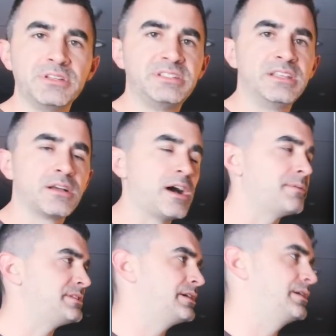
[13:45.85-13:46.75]
You can see the
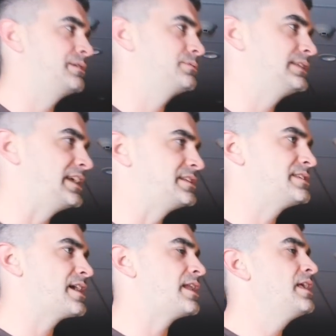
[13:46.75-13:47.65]
commentary related
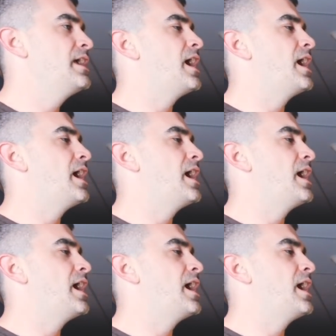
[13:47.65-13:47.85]
to that.